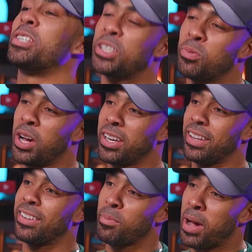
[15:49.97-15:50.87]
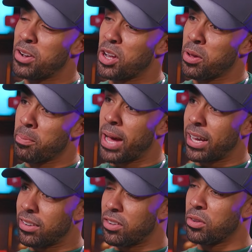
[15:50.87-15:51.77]
Question 1 is about going
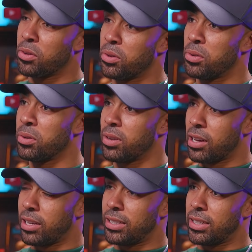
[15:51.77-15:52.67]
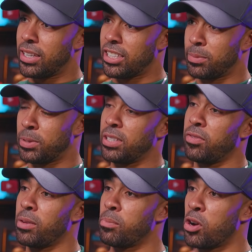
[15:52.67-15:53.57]
back to a
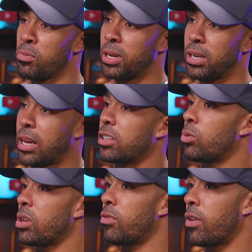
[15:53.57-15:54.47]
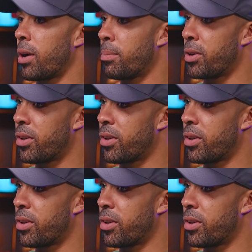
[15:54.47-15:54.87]
specific moment, like a 24-hour